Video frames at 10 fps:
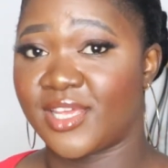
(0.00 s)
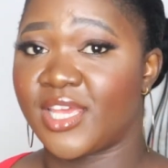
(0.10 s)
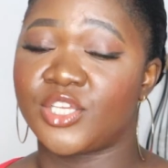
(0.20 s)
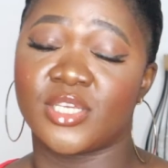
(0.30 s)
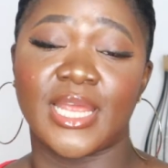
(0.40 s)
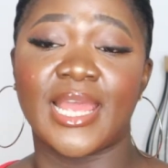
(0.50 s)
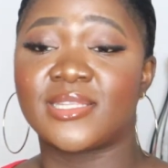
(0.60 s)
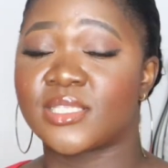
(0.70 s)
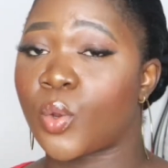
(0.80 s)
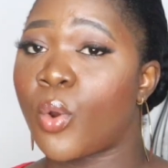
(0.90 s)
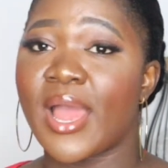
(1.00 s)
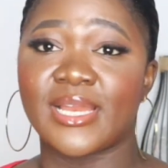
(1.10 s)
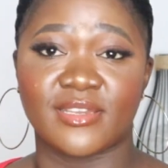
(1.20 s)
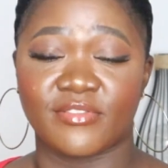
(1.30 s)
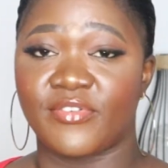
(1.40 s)
the kitchen. It's
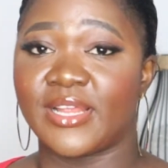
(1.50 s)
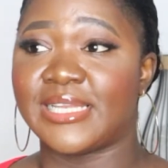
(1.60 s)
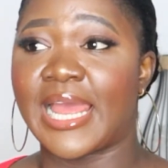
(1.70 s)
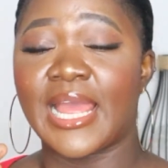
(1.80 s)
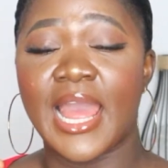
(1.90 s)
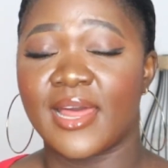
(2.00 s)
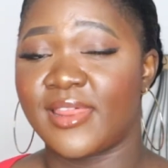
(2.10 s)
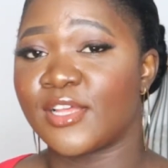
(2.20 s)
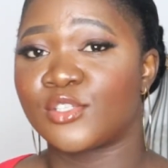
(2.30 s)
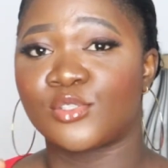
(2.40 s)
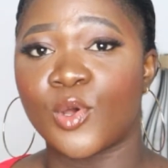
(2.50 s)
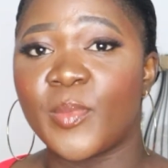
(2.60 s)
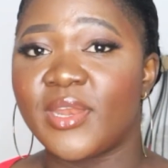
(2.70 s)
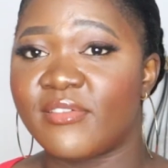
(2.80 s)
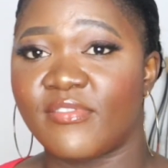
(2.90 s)
quite different. Like there are so
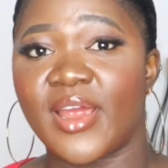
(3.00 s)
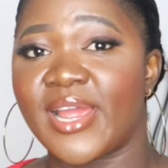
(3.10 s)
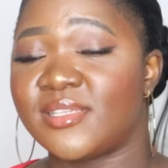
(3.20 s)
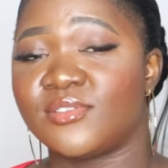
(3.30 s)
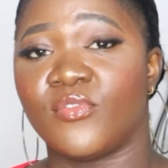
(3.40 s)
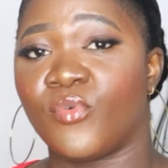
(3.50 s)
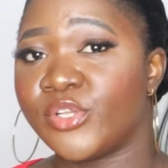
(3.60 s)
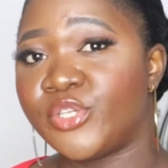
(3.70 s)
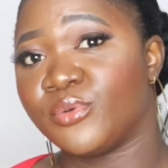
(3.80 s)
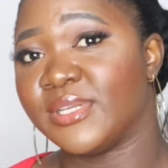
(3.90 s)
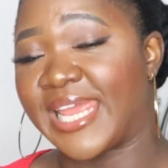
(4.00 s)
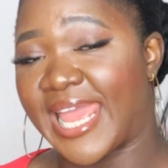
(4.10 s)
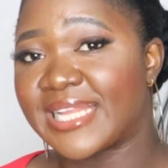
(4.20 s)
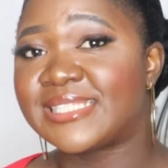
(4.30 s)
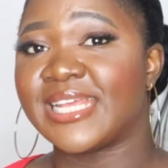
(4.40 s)
many varieties of what you could
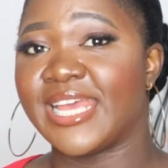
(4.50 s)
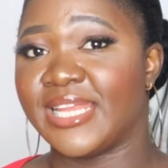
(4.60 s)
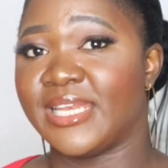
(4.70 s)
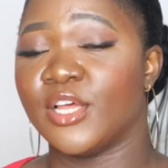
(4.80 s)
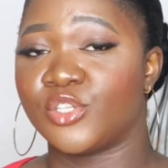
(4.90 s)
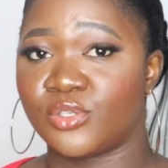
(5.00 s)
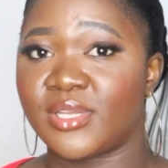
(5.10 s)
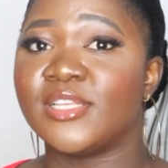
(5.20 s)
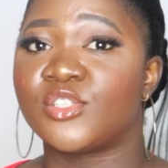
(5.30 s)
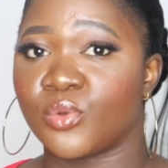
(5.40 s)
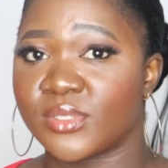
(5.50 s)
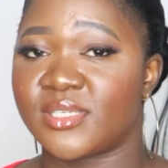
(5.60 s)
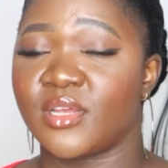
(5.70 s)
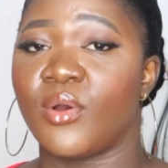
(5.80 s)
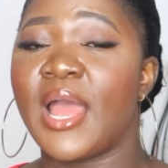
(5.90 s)
get in a student
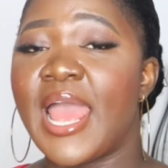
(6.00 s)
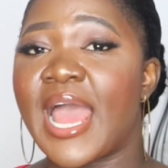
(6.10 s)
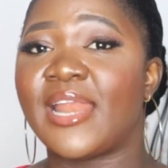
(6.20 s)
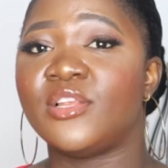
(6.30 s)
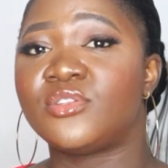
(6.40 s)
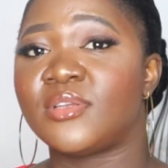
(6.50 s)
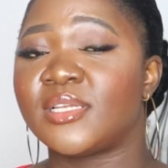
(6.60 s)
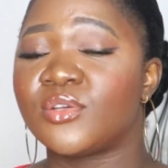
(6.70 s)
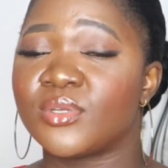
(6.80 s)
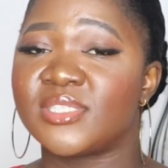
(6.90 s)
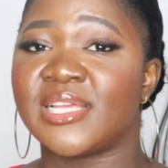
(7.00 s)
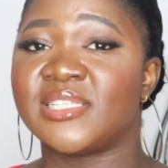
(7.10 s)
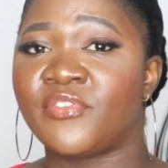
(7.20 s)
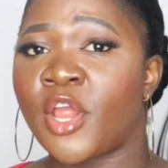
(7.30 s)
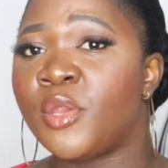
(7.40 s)
hostel. And in student hostel,
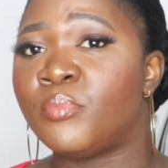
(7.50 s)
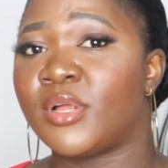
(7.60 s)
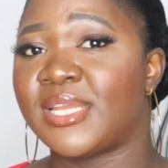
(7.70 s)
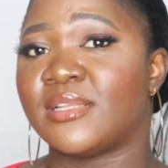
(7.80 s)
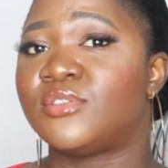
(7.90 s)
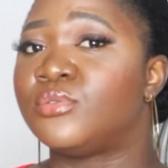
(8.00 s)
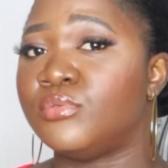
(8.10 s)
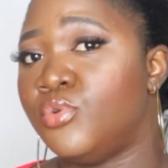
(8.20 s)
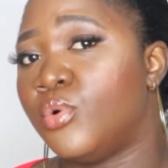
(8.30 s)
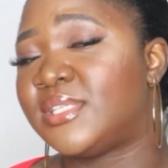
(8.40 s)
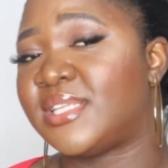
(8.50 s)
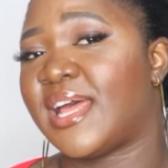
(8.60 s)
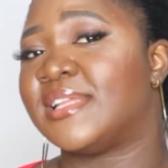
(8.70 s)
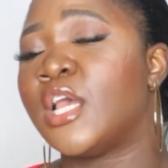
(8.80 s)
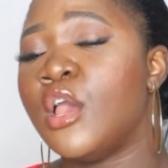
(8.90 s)
it's very important to note
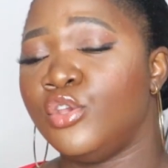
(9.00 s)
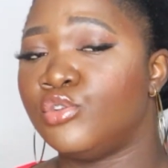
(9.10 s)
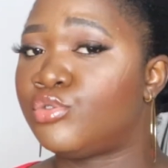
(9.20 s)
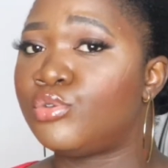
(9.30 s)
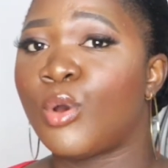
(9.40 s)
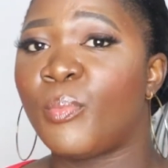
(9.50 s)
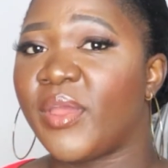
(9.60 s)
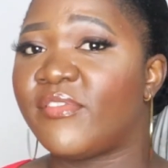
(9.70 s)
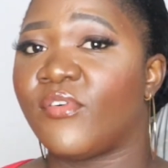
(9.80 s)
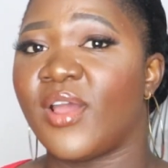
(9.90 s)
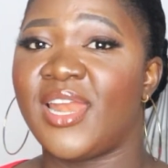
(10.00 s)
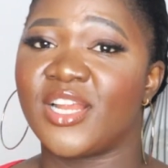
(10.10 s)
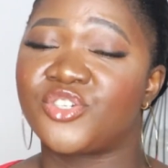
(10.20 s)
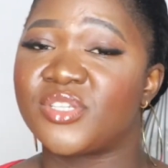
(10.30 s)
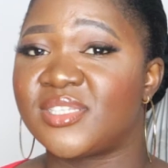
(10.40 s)
that you do not pay for
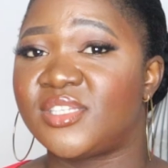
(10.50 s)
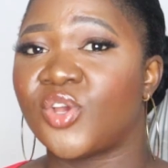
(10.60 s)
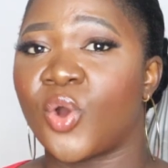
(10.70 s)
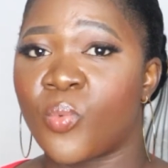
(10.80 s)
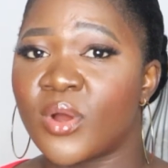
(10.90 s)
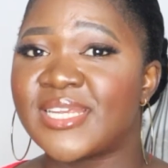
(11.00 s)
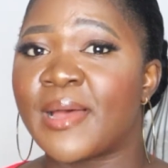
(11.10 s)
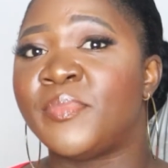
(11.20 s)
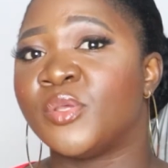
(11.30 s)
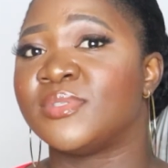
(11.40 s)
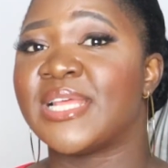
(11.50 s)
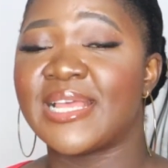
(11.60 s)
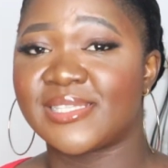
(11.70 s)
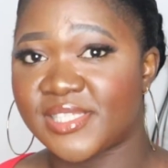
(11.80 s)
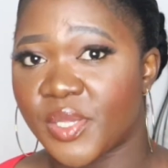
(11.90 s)
electricity or water bills
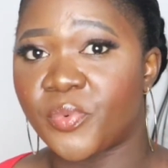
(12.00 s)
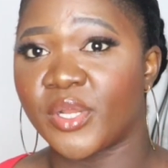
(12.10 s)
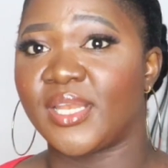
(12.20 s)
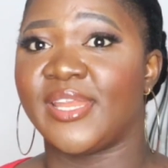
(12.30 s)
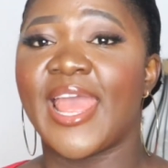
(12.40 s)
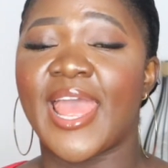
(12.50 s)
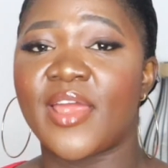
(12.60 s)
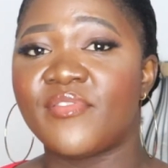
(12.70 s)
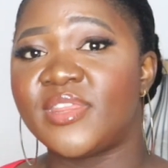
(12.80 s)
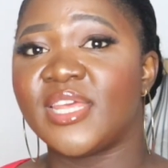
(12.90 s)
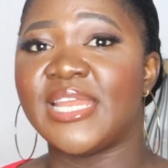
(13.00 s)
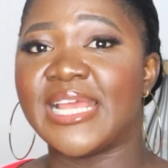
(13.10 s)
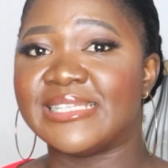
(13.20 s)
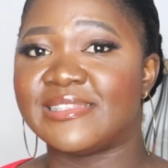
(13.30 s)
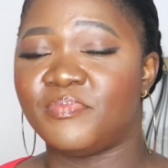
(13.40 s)
separately. Everything
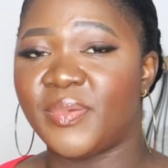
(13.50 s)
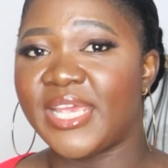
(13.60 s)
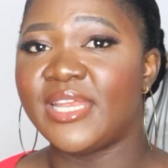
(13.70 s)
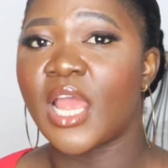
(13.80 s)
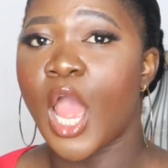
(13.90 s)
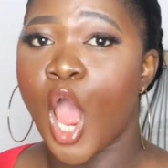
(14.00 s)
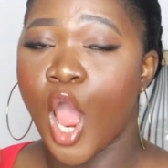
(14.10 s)
is being